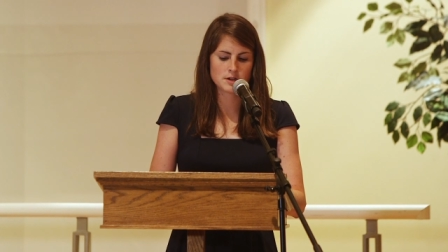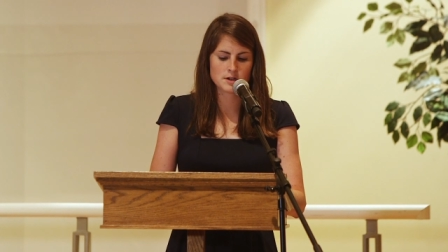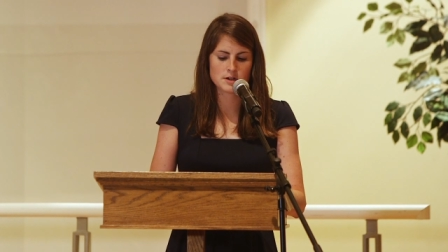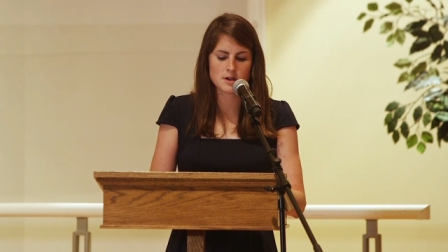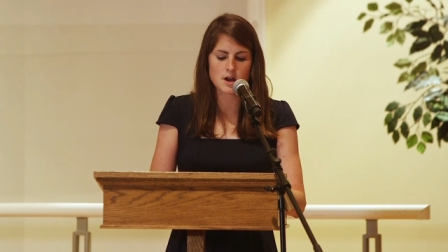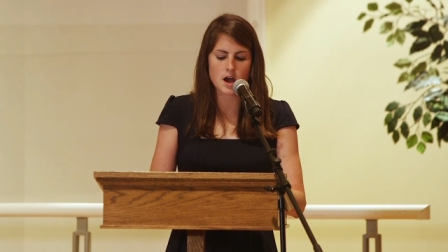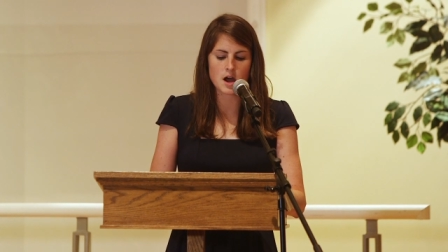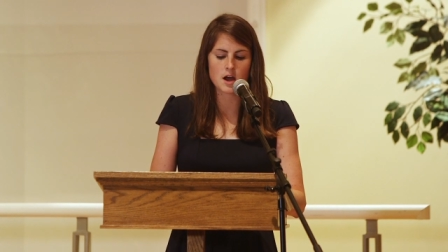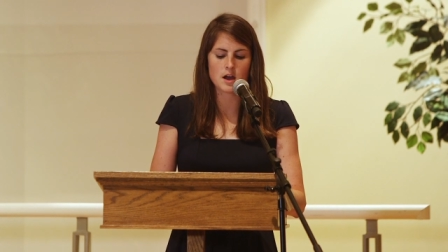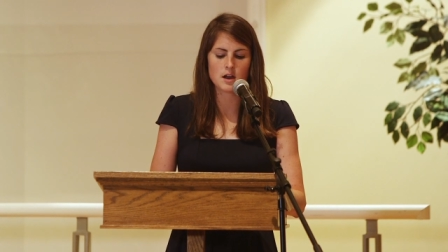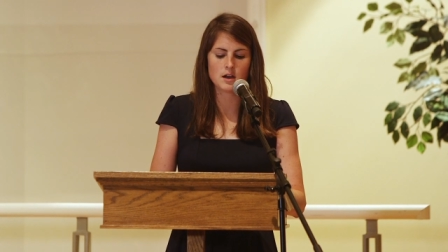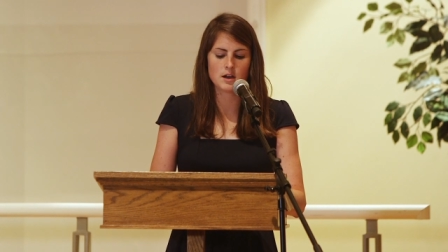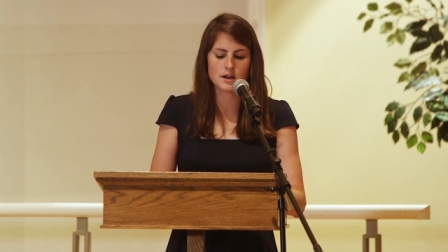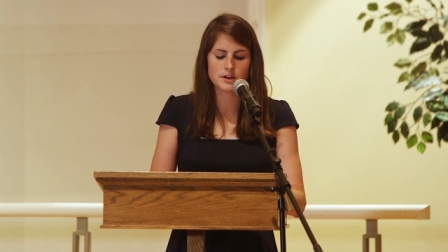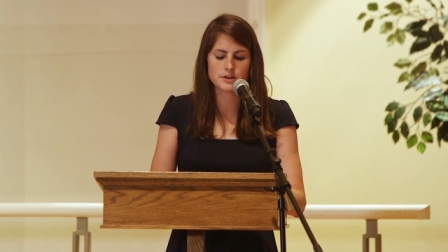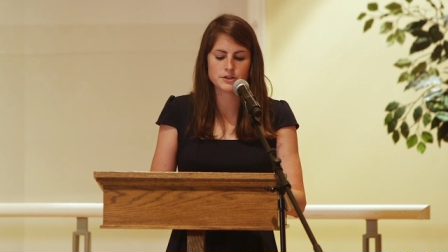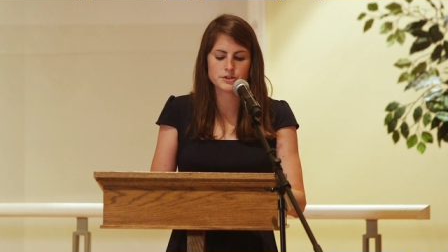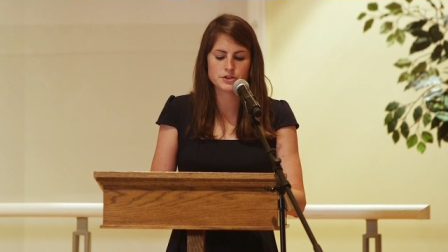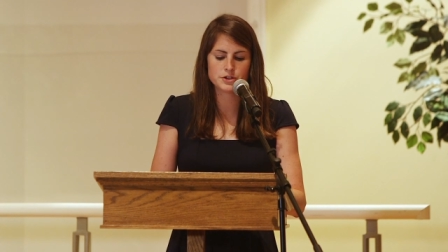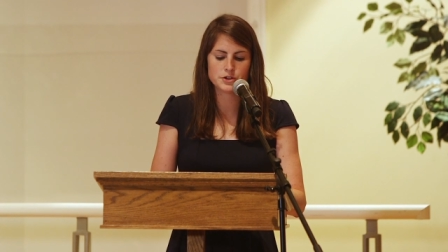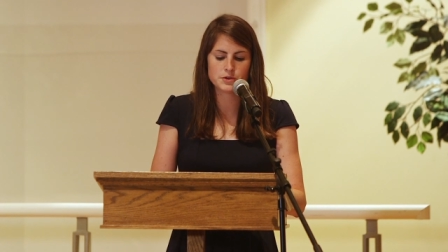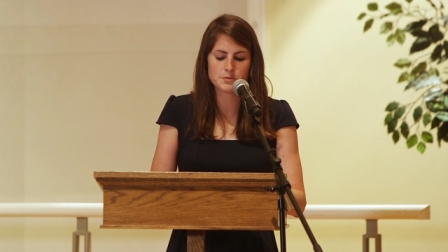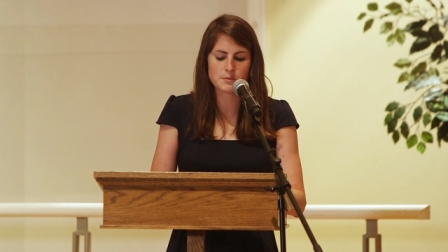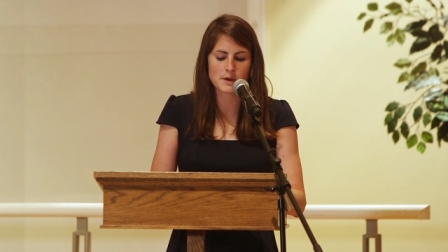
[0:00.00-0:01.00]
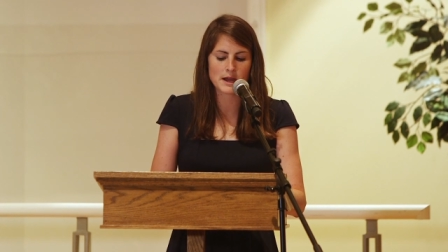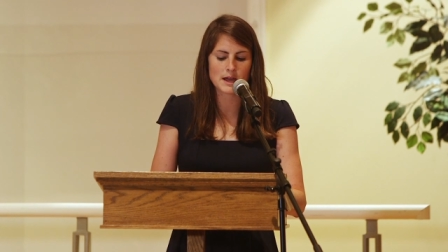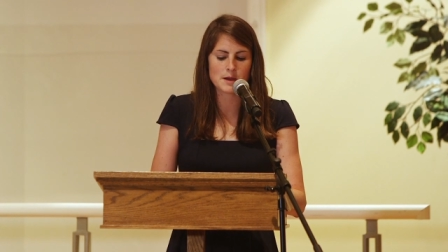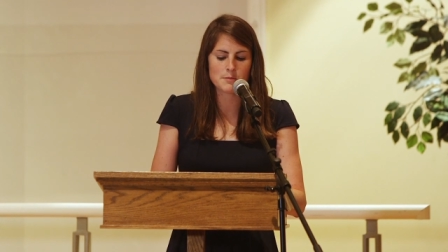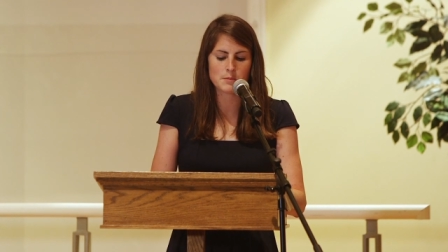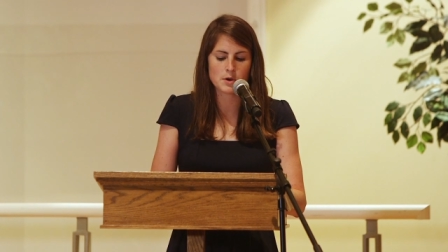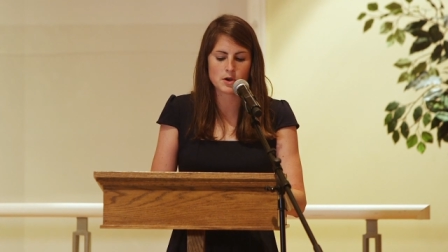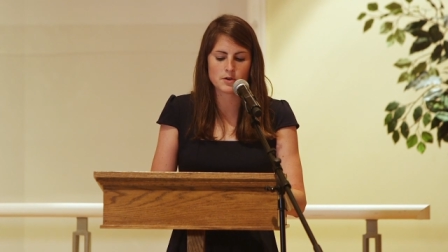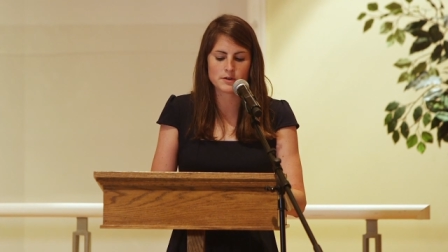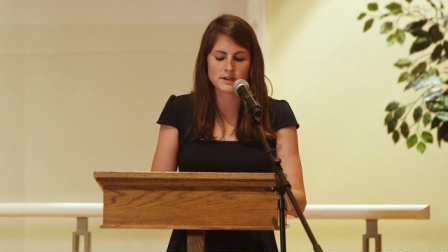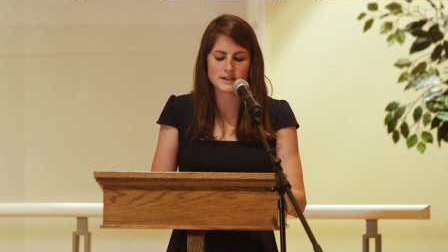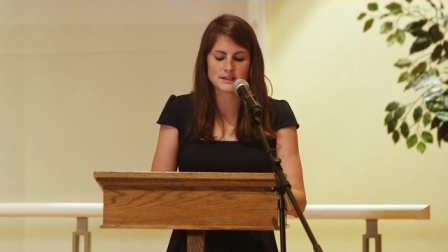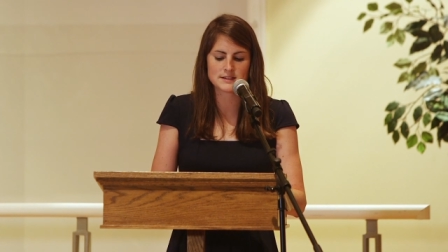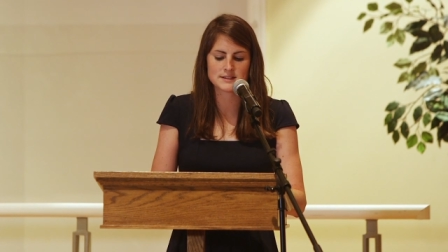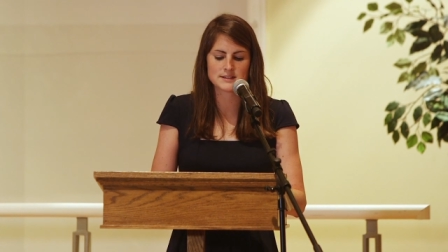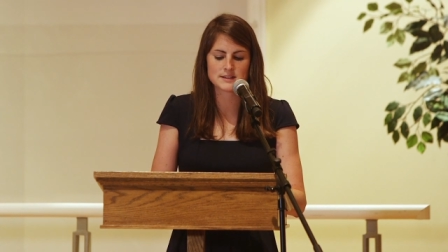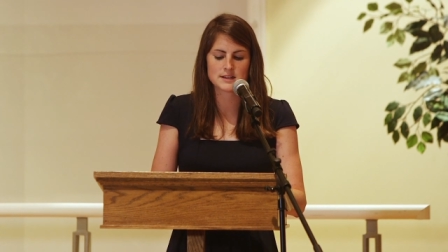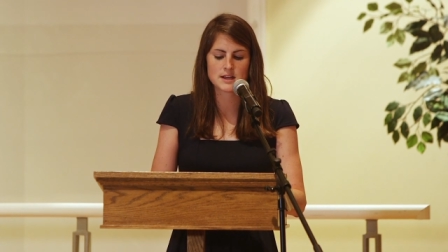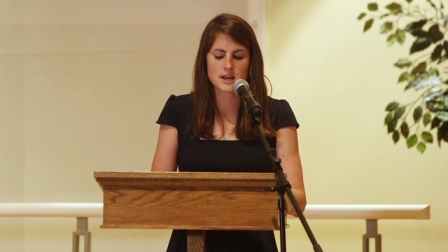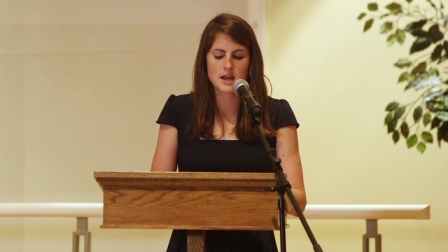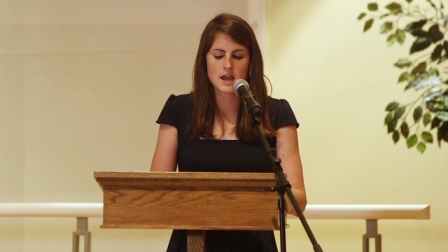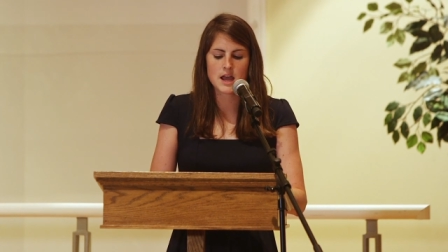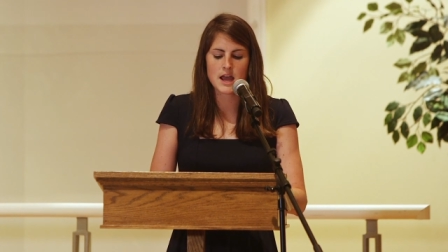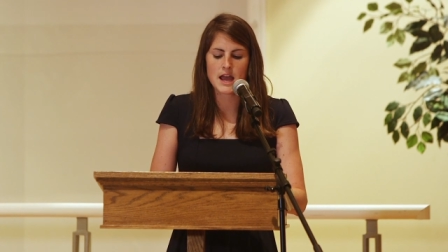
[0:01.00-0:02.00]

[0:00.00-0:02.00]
not undo my opponents,